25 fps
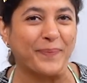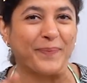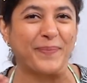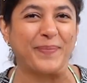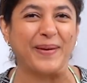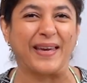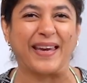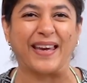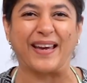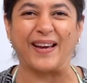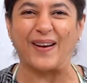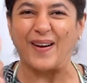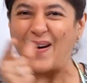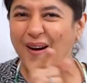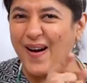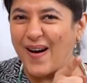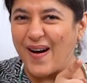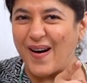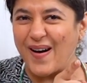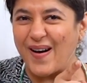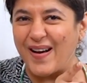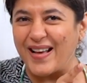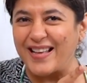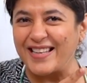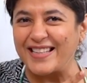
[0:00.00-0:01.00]

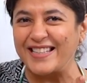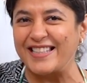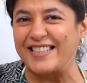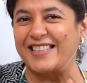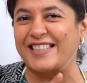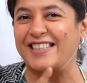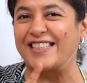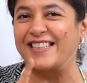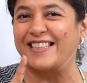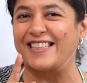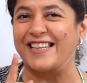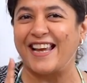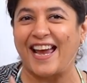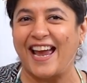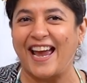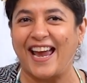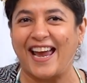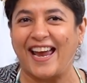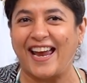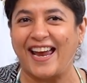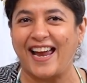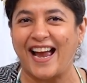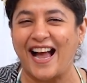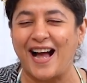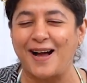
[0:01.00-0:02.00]
Because
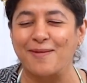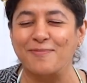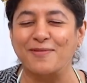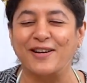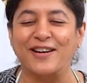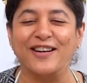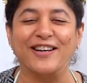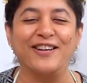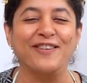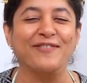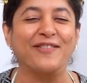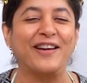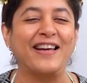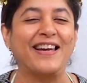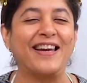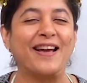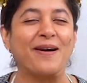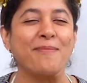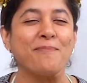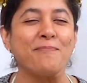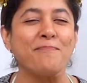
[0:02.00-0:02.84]
today I'm going to do an